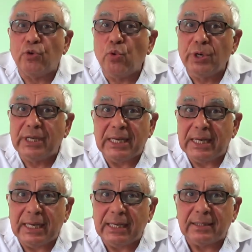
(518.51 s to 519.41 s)
who
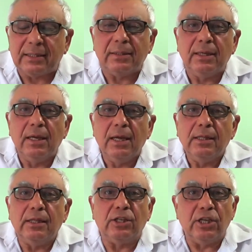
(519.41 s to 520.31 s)
he is,
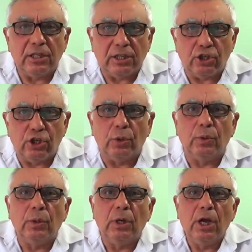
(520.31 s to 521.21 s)
that he is a Jew.